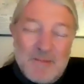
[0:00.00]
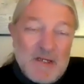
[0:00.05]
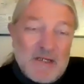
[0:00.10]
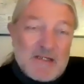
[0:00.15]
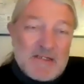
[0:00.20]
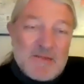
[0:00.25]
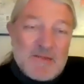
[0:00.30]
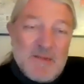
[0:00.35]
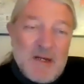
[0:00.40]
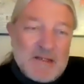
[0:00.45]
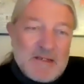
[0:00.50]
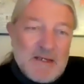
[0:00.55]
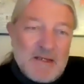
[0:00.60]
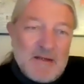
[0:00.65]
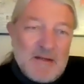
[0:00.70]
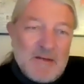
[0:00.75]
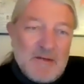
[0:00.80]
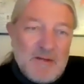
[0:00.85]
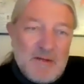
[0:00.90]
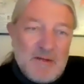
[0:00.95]
biggest in
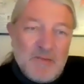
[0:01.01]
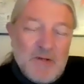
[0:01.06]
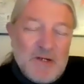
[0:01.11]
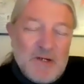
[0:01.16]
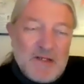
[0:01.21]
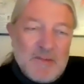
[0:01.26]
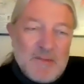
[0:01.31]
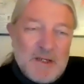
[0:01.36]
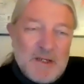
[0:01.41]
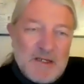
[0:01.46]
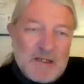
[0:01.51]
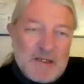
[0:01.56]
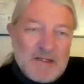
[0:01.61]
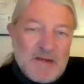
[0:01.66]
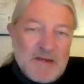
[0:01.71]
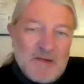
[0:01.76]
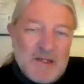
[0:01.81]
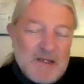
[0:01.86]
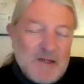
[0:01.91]
Montana, or they're one of the biggest anyway.